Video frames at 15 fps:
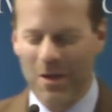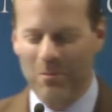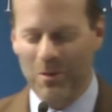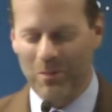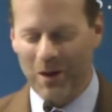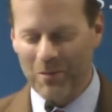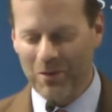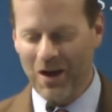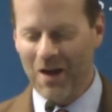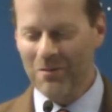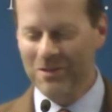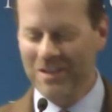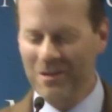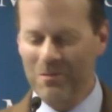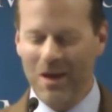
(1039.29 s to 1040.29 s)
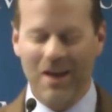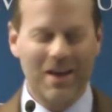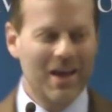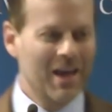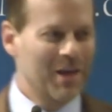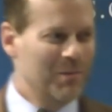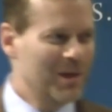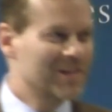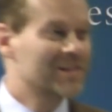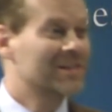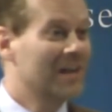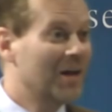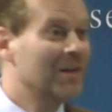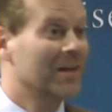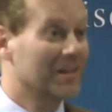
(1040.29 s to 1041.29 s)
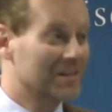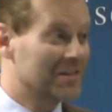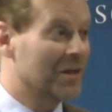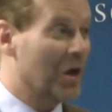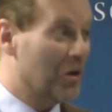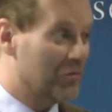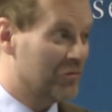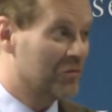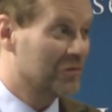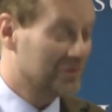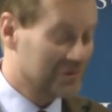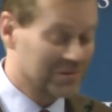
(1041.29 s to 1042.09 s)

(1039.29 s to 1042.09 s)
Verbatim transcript: But by problems, he meant, he meant selling stuff.